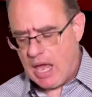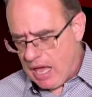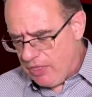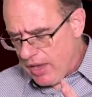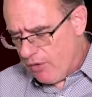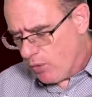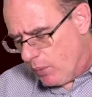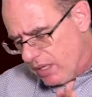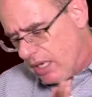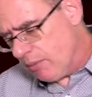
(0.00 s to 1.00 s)
And therefore
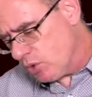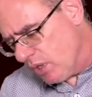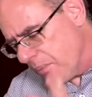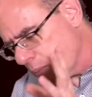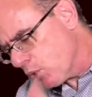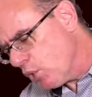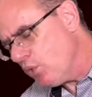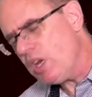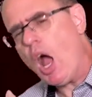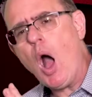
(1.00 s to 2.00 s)
we come to a
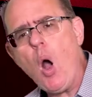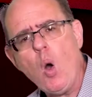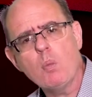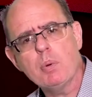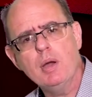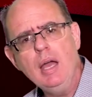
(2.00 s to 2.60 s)
proven hope.